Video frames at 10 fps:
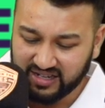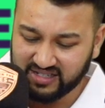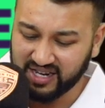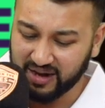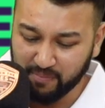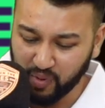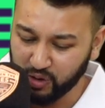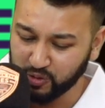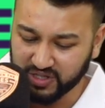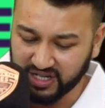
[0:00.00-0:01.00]
Timber,
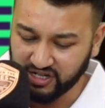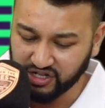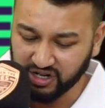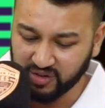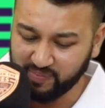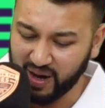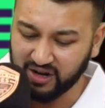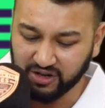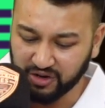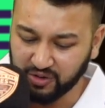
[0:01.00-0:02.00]
who's injured,
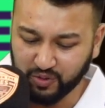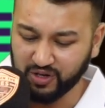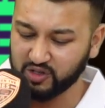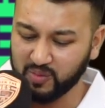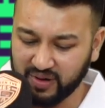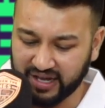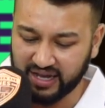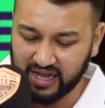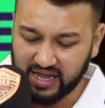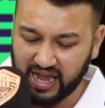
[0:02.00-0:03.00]
Balogun, who doesn't
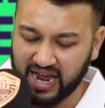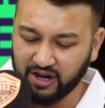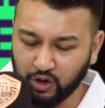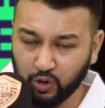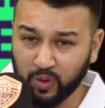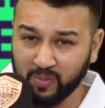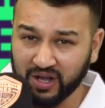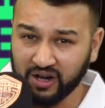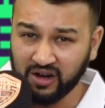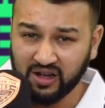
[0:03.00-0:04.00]
play, and a Luton
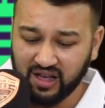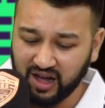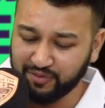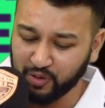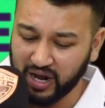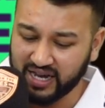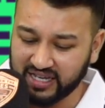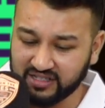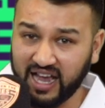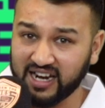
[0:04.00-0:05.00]
player. I feel like
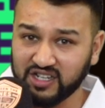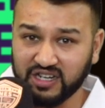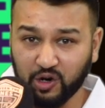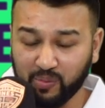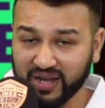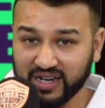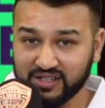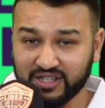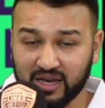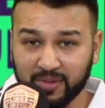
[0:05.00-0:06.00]
he's actually not playing
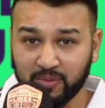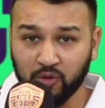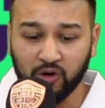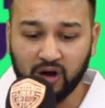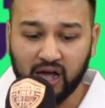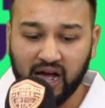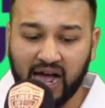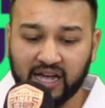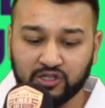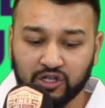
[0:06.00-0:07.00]
this game anymore.
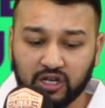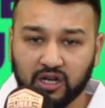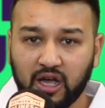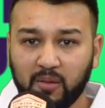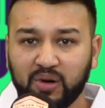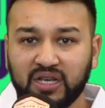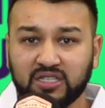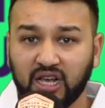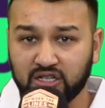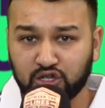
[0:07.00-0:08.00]
Isaac,
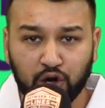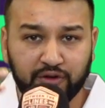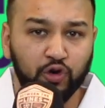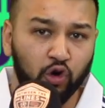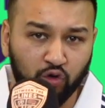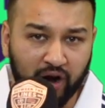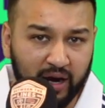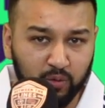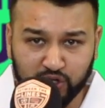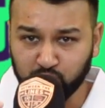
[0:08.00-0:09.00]
please let us know if you're all
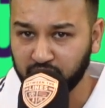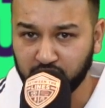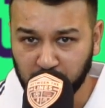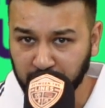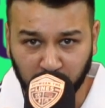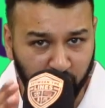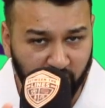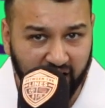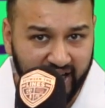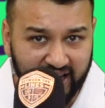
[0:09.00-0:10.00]
right. We just want to know you're all
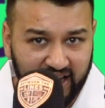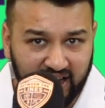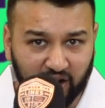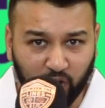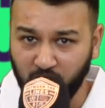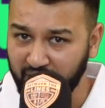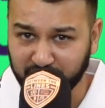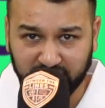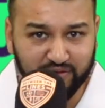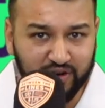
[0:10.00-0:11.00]
right. Or have
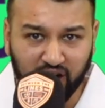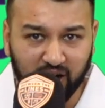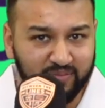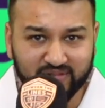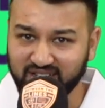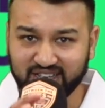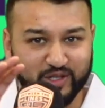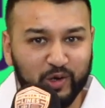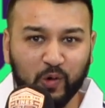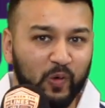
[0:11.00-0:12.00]
you given up?
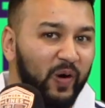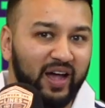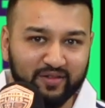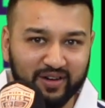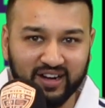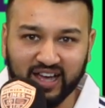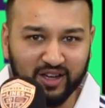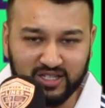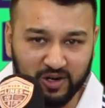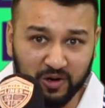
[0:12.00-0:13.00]
It's cool, whatever. Let
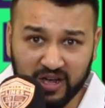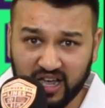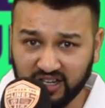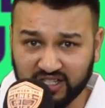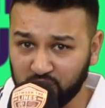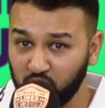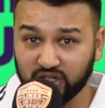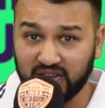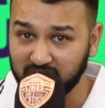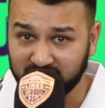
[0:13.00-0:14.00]
us know. You still
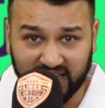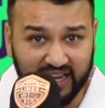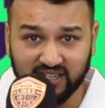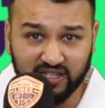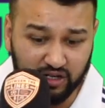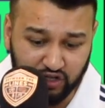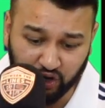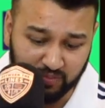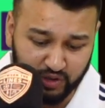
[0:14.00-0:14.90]
got time to get into the top,